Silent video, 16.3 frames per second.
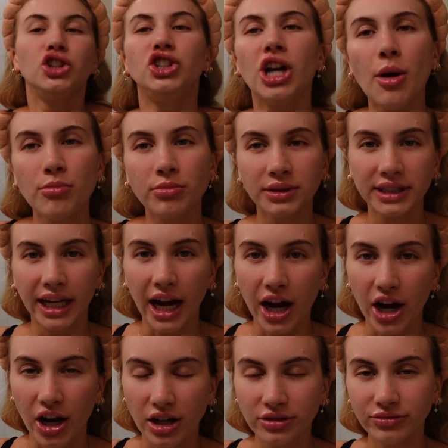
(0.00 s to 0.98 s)
Jump
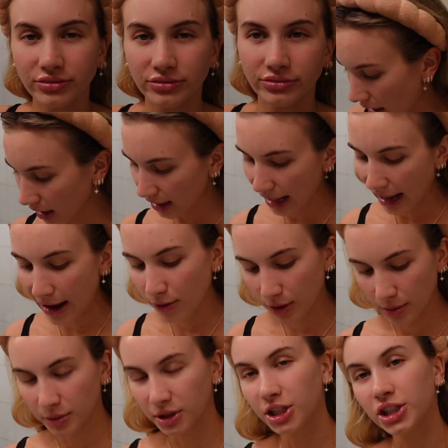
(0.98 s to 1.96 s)
scare. Now
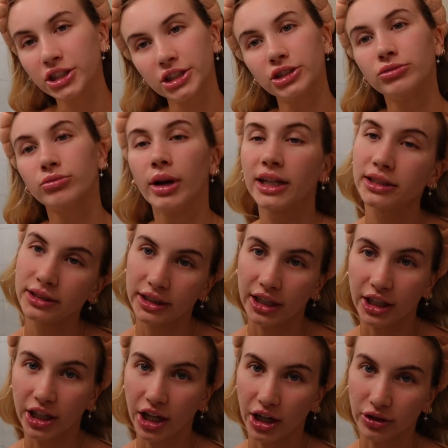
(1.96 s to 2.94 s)
I'm gonna do my
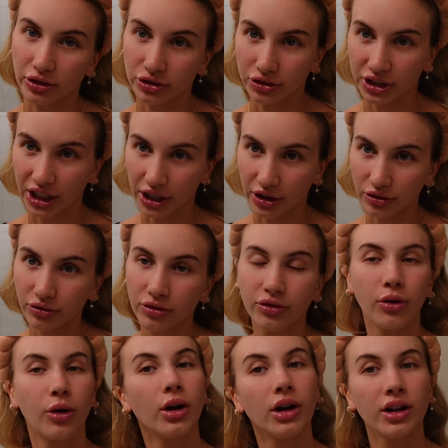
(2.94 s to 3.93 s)
skincare routine
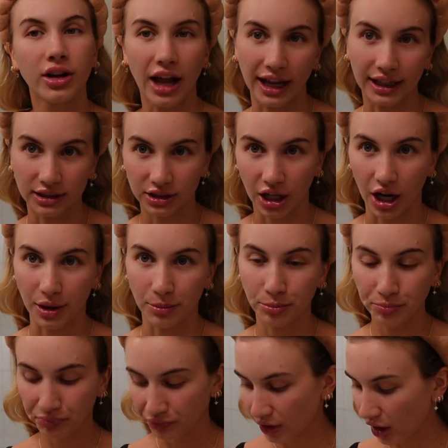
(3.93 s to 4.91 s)
for nighttime.
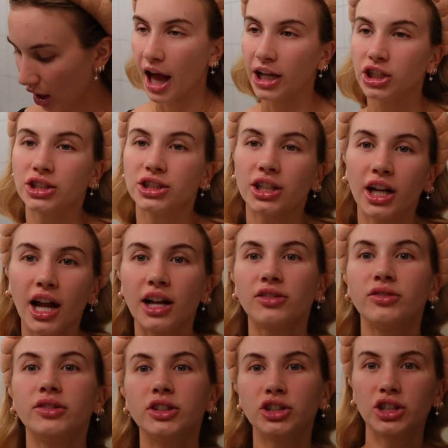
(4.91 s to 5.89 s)
I just got
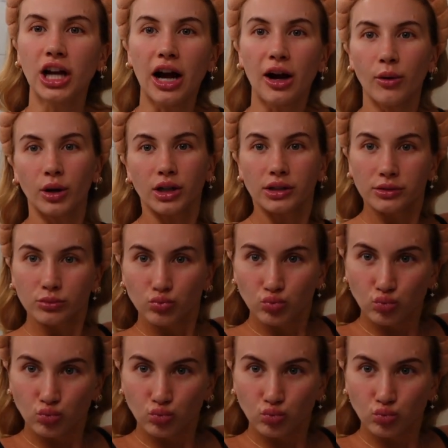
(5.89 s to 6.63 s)
out of the shower.